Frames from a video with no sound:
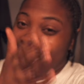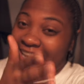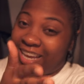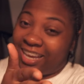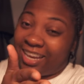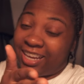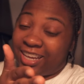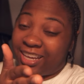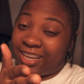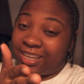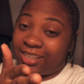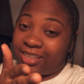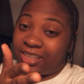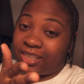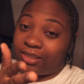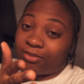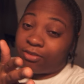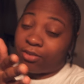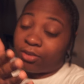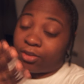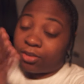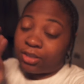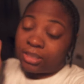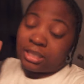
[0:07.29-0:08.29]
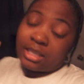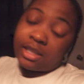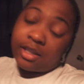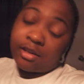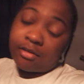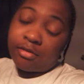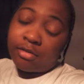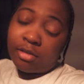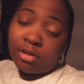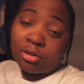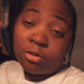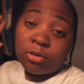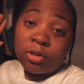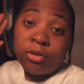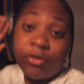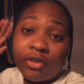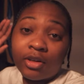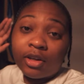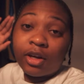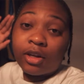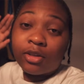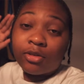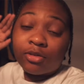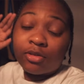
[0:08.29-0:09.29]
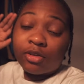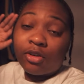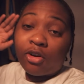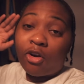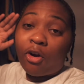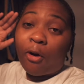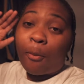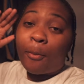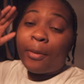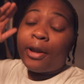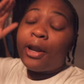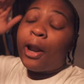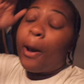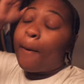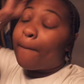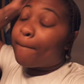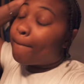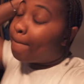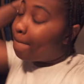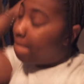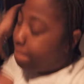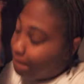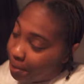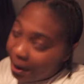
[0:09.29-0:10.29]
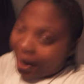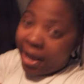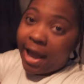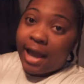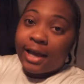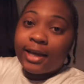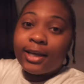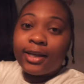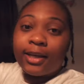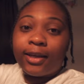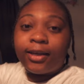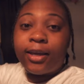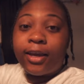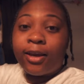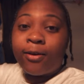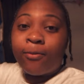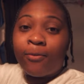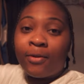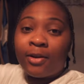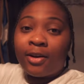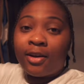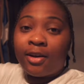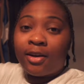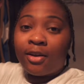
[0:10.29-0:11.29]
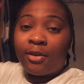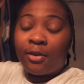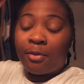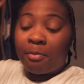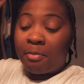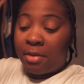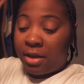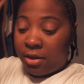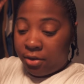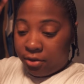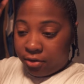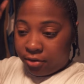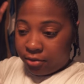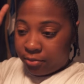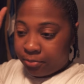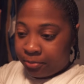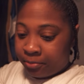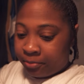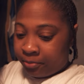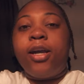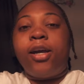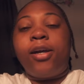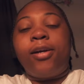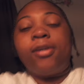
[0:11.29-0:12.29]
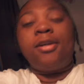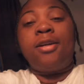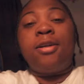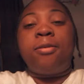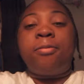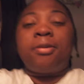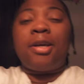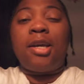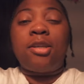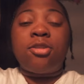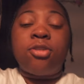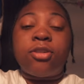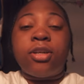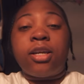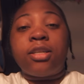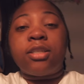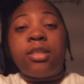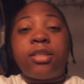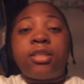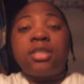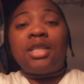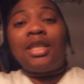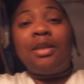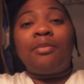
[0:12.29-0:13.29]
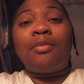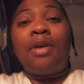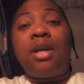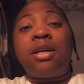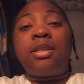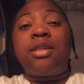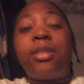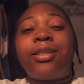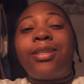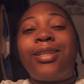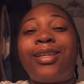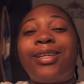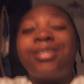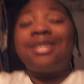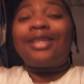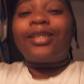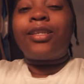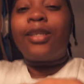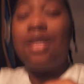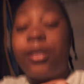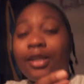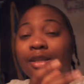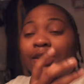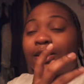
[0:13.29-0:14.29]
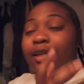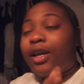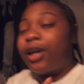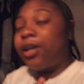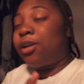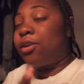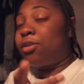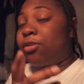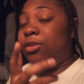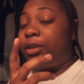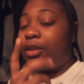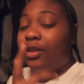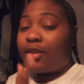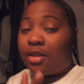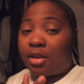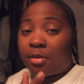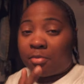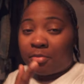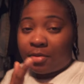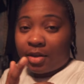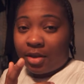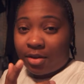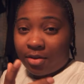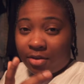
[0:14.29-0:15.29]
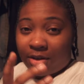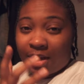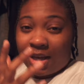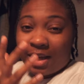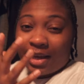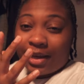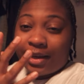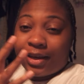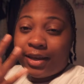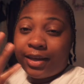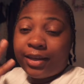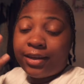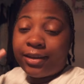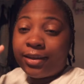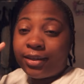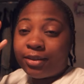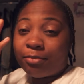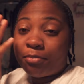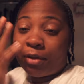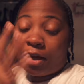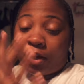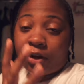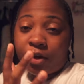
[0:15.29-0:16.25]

AKA tflossnyc, AKA floss, whatever you guys want to call me. And I'm back again with another banger. As you guys can see by today's title and thumbnail, it is my